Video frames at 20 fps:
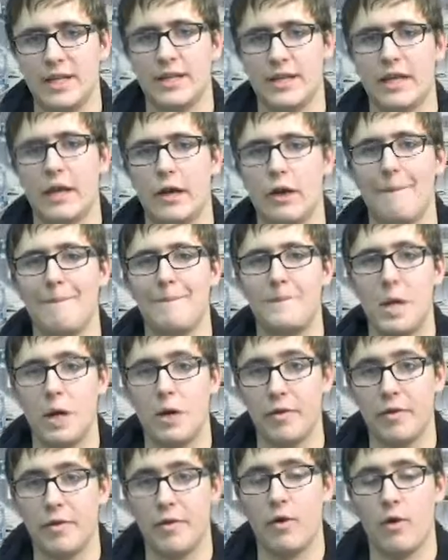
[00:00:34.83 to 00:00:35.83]
that they are
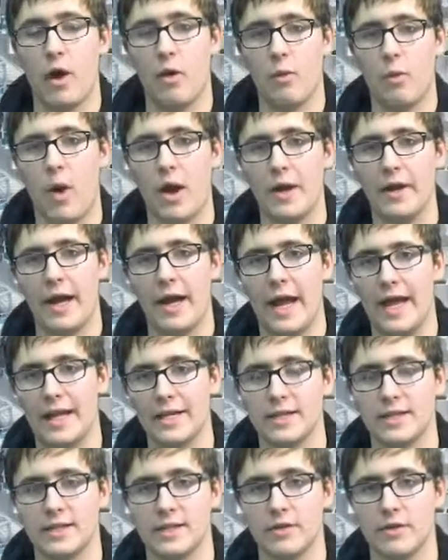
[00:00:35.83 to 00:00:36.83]
both a 1
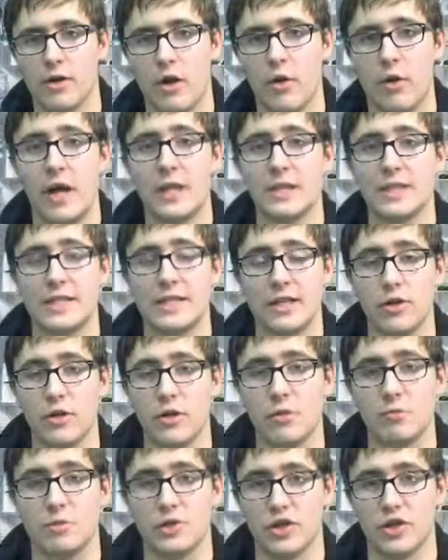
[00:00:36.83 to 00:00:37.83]
and a 0
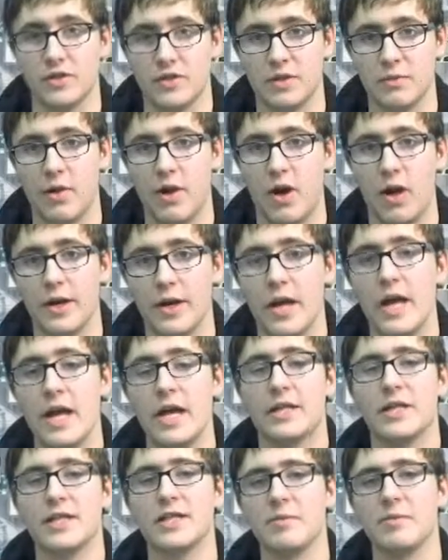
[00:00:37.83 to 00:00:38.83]
until observed upon.
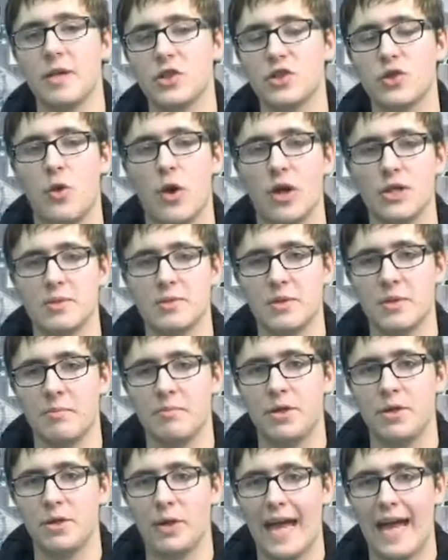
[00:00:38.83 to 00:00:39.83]
This makes quantum
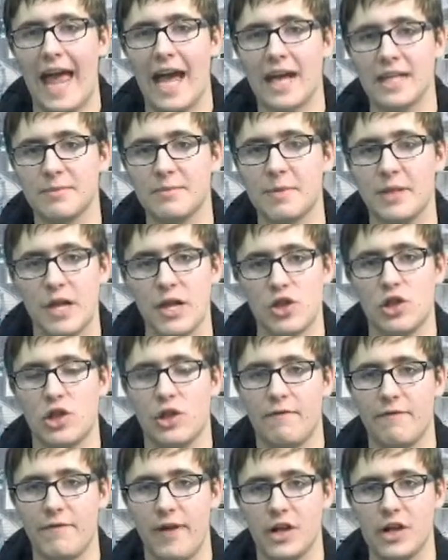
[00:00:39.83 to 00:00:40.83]
computing
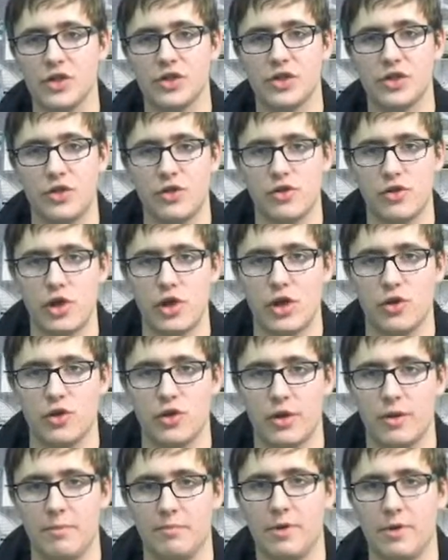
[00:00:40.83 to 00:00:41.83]
exponentially faster than
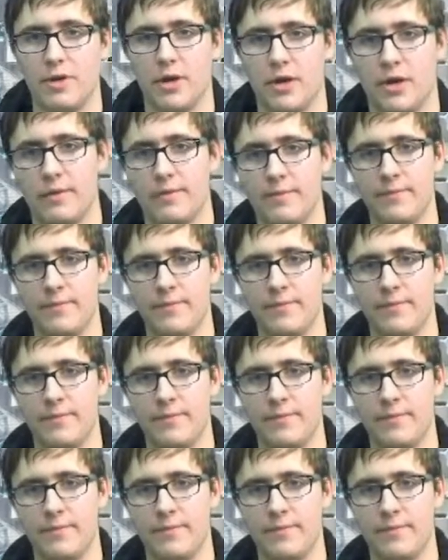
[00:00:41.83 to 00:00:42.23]
traditional computing.